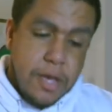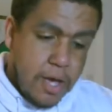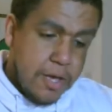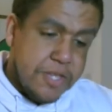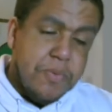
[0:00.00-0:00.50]

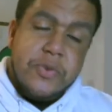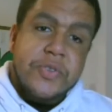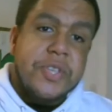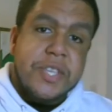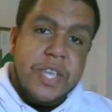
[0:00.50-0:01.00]
spiritual
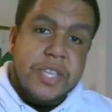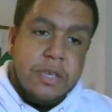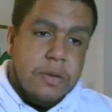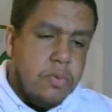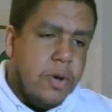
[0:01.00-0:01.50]

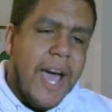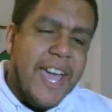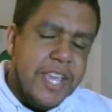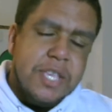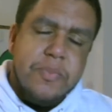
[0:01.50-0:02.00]
successor, or
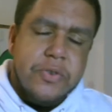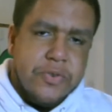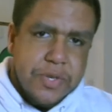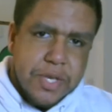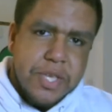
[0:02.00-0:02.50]
a
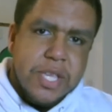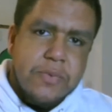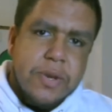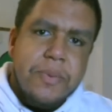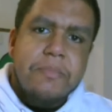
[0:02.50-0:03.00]
spiritual successor,
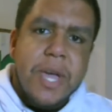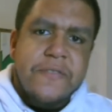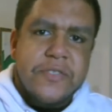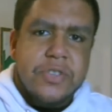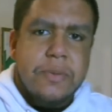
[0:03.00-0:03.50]
would have been made
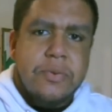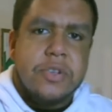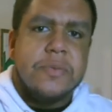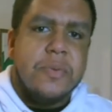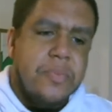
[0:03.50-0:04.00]
for 2 Point
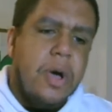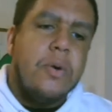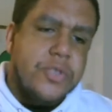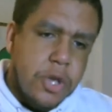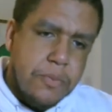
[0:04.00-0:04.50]
Hospital, but I
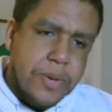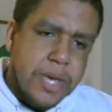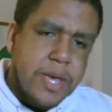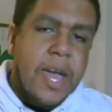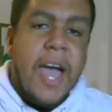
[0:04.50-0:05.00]
was
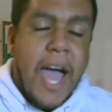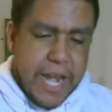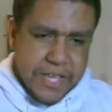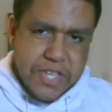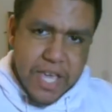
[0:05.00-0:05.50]
hoping, and
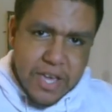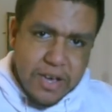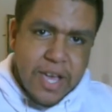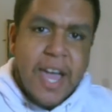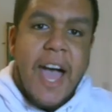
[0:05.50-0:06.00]
it's
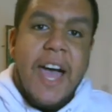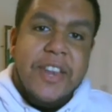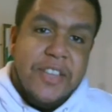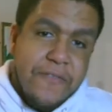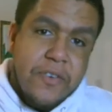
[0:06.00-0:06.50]
here,
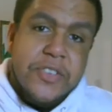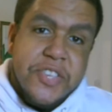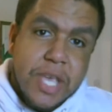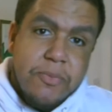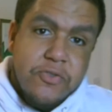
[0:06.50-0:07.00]
and it follows the
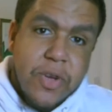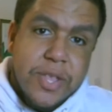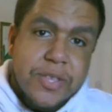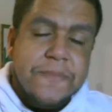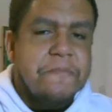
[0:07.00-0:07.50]
same
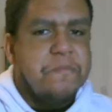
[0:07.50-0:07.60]
trends,